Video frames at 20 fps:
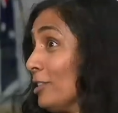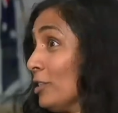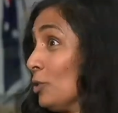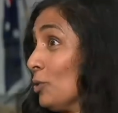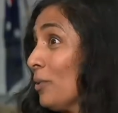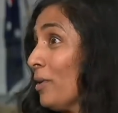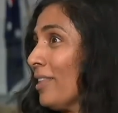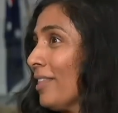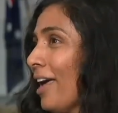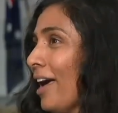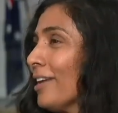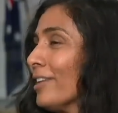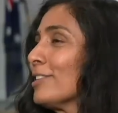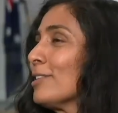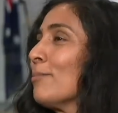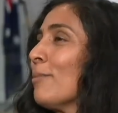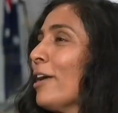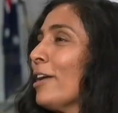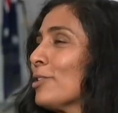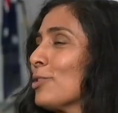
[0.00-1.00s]
Doing that
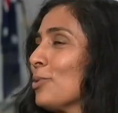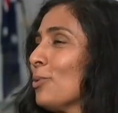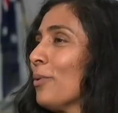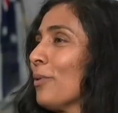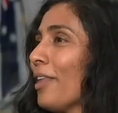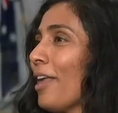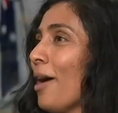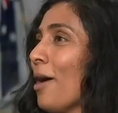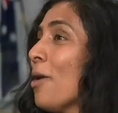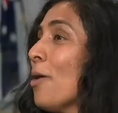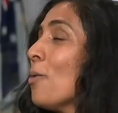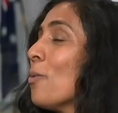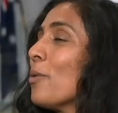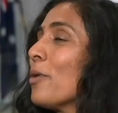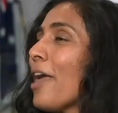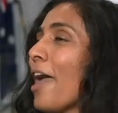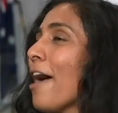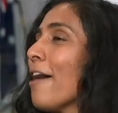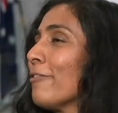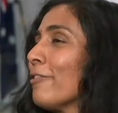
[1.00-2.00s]
to make sure that we
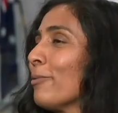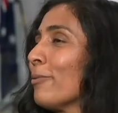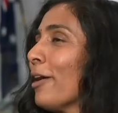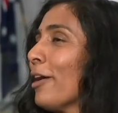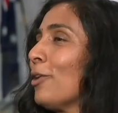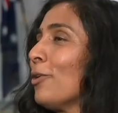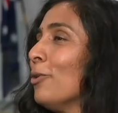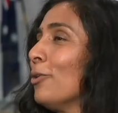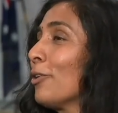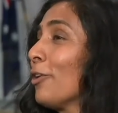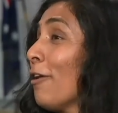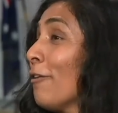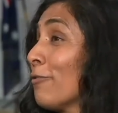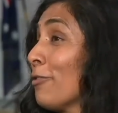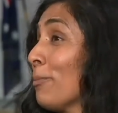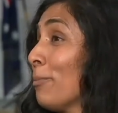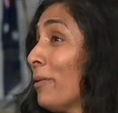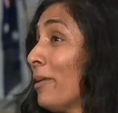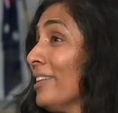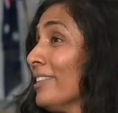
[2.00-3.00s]
have a record of
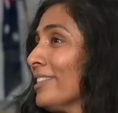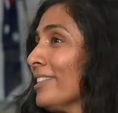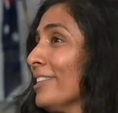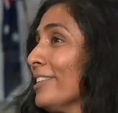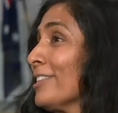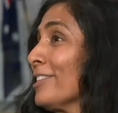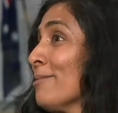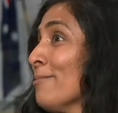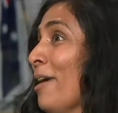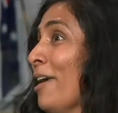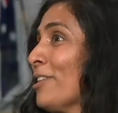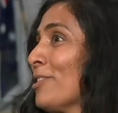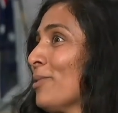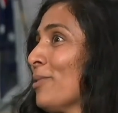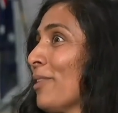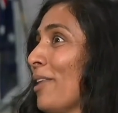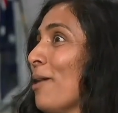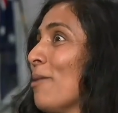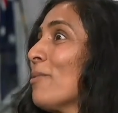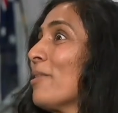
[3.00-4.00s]
the present to make sure
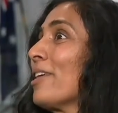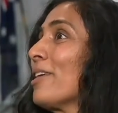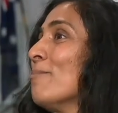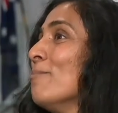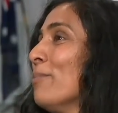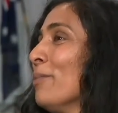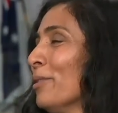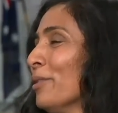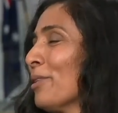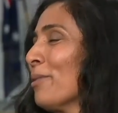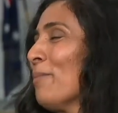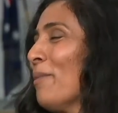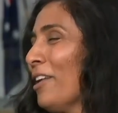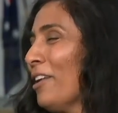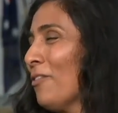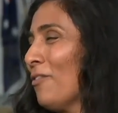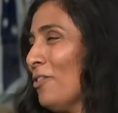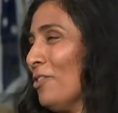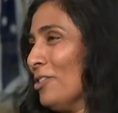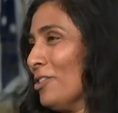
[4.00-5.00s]
that we can build a
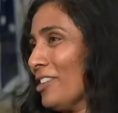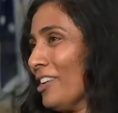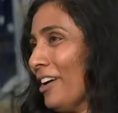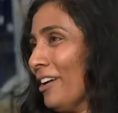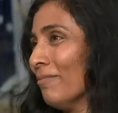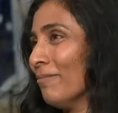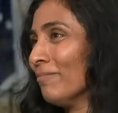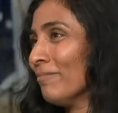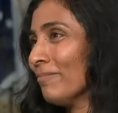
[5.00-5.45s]
better future.